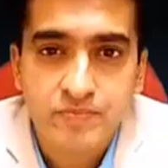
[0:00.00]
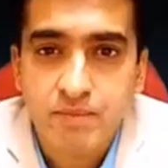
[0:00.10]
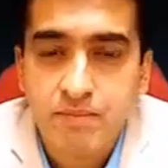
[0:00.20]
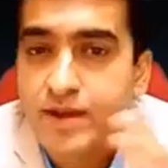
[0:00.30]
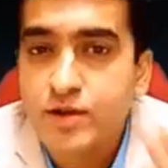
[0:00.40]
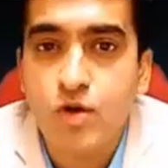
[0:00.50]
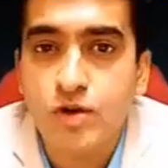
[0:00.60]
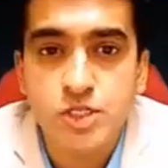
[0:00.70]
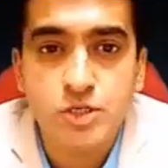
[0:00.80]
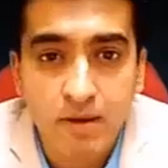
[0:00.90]
My goal
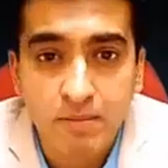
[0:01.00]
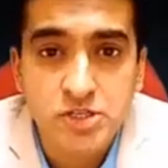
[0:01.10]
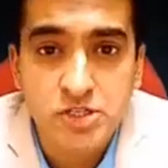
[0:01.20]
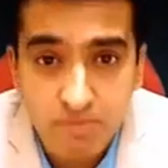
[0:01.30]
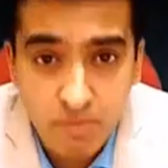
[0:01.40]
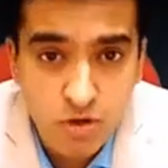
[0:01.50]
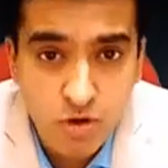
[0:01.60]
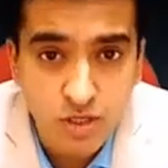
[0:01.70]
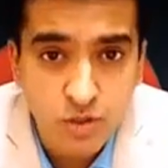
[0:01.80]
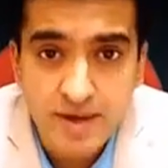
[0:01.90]
is to publish a book
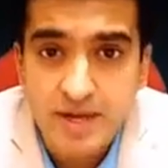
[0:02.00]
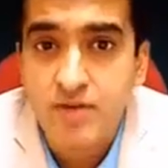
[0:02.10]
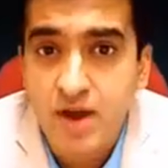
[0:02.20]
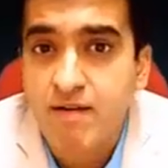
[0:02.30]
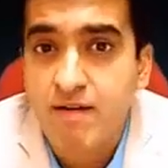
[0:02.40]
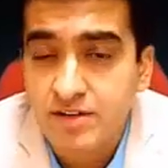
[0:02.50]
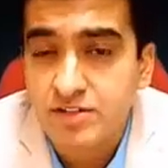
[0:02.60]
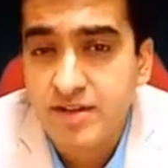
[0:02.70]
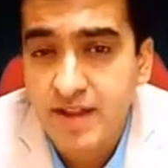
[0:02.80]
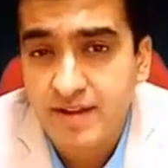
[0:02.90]
called 25 Hours
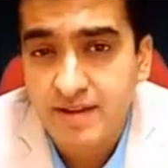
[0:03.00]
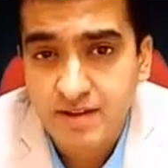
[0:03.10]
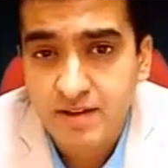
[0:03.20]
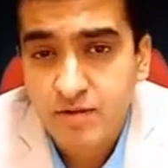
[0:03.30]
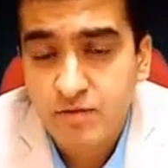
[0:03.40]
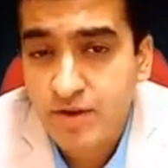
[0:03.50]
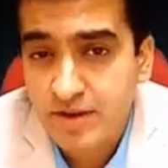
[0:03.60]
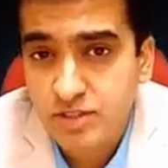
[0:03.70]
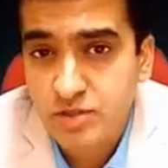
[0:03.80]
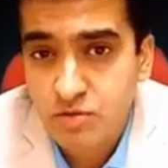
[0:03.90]
a Day very
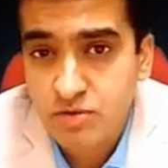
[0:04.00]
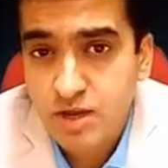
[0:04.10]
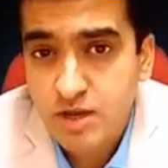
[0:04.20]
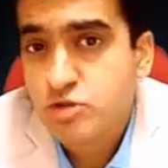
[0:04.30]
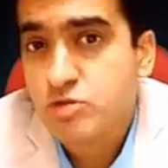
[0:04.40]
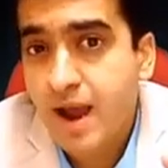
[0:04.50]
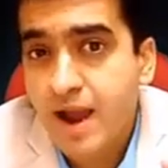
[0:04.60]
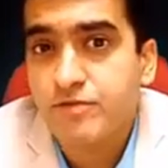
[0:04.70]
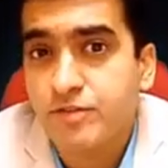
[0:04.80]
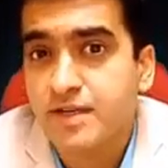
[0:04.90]
soon. So
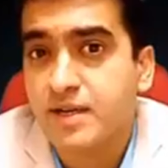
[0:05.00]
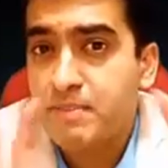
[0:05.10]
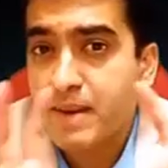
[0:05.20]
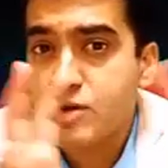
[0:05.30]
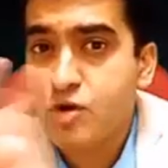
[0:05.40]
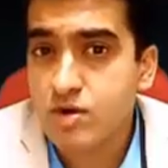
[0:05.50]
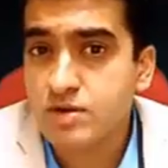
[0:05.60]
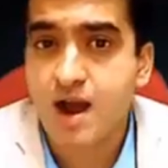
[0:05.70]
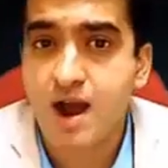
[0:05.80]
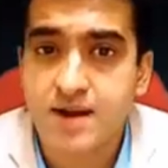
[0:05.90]
I've written a big goal
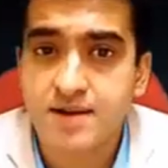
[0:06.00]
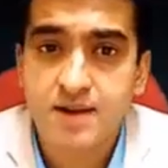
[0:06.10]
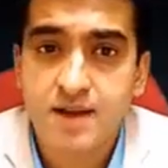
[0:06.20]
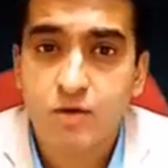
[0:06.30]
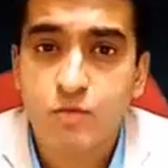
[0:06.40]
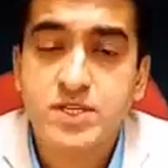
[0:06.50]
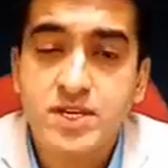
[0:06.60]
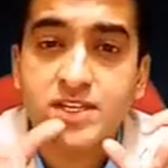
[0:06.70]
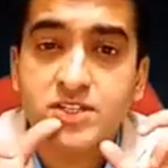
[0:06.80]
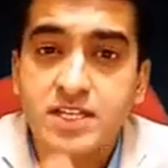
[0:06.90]
card which
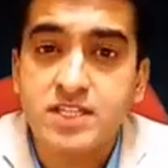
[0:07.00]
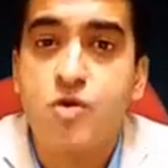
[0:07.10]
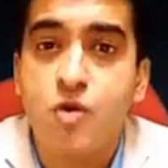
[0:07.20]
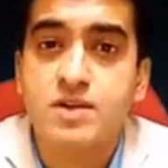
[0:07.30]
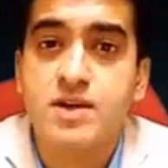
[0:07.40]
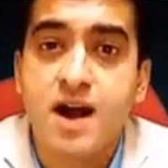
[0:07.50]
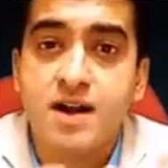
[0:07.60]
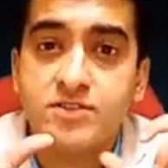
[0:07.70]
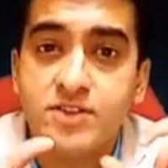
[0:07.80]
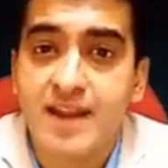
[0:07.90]
I see the goal
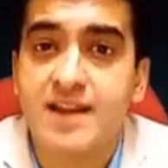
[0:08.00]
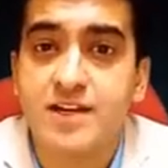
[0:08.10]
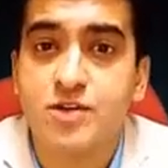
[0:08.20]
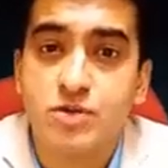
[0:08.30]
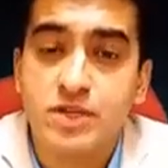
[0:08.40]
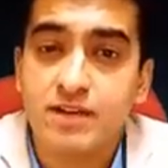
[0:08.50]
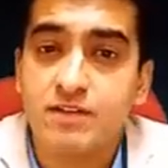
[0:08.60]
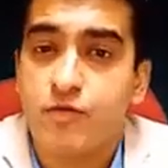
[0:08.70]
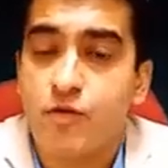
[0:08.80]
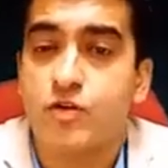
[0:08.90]
card daily to
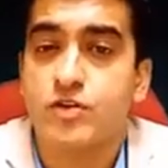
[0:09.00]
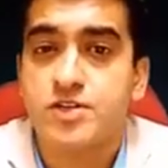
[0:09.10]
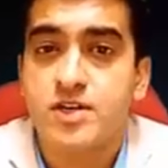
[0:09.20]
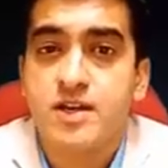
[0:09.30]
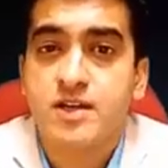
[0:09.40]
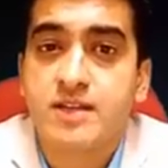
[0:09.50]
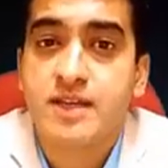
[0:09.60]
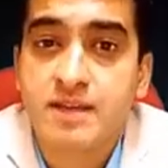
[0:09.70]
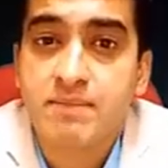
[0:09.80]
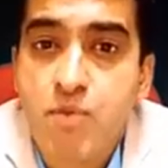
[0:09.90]
reinforce
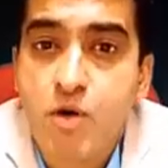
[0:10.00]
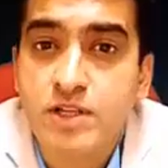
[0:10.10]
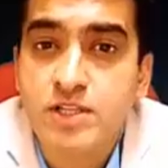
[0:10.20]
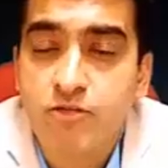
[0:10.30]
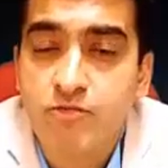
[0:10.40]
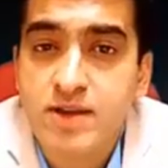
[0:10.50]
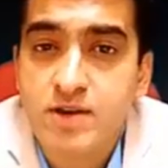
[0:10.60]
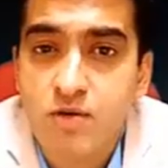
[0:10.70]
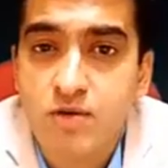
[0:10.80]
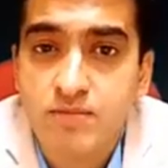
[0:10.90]
the importance of my
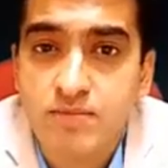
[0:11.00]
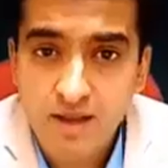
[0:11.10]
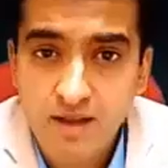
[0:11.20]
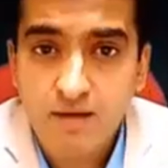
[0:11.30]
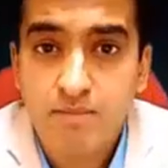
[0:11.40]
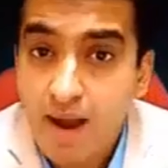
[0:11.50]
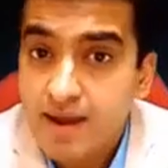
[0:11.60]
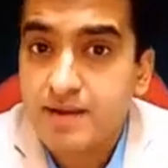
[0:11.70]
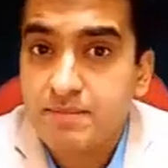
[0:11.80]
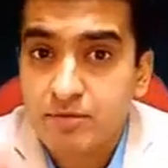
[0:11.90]
goal.
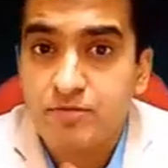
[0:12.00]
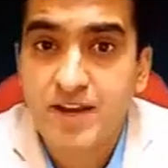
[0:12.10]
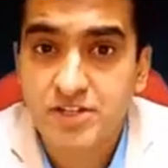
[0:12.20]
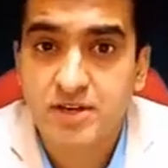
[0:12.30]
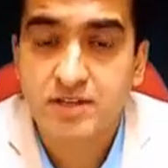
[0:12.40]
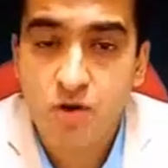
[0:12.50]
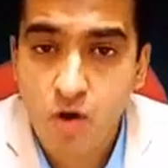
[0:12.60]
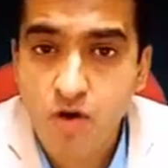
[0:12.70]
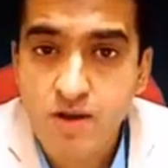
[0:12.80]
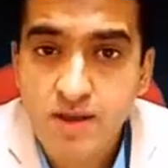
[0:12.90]
My professional
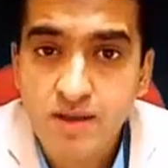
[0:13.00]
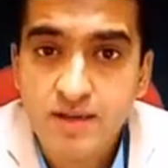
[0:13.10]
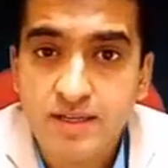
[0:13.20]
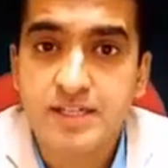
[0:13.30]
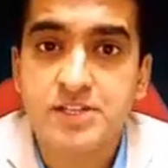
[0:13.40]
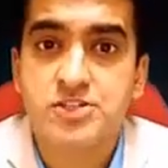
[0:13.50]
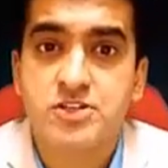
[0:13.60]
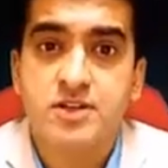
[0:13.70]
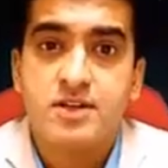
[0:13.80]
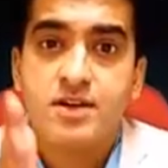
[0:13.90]
goal is
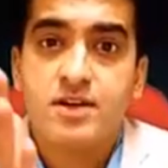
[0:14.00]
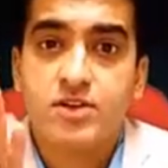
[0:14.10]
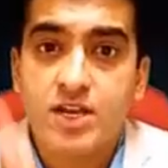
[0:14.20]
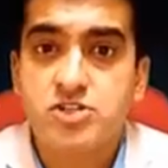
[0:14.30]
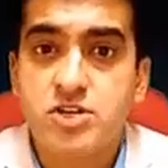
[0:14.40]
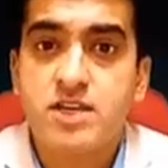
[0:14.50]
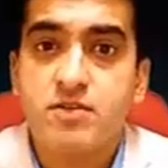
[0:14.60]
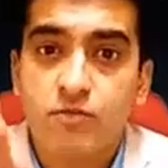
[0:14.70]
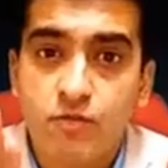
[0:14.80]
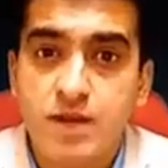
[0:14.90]
Rajni will